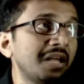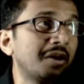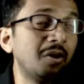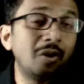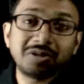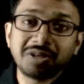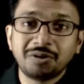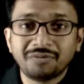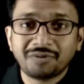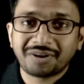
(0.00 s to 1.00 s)
Close 0
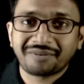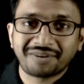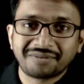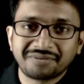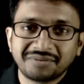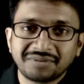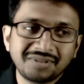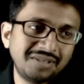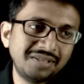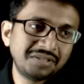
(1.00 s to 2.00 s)
to 45.
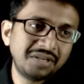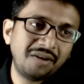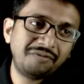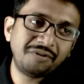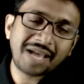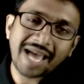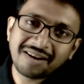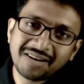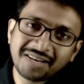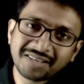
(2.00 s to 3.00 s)
So now if you
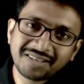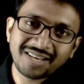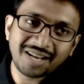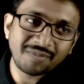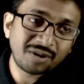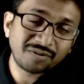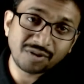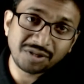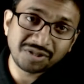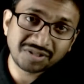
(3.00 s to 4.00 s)
calculate the number of
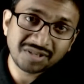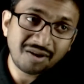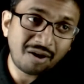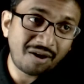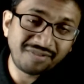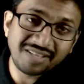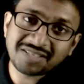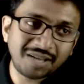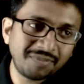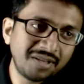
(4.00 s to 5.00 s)
solutions of this
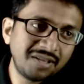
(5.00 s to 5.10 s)
type,